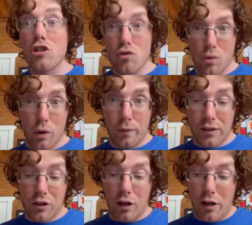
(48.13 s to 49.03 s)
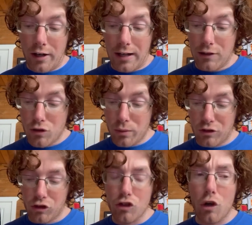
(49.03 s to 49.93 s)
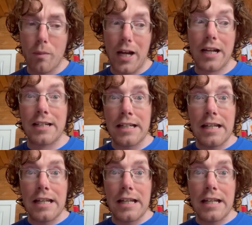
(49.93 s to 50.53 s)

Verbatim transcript: drove his car into a snowbank